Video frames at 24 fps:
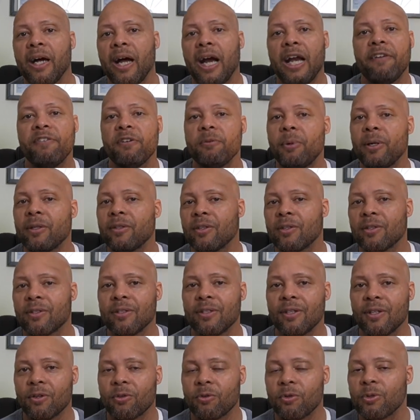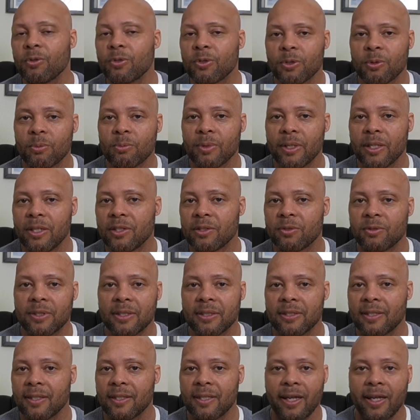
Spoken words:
How do you feel about the gruesome injuries?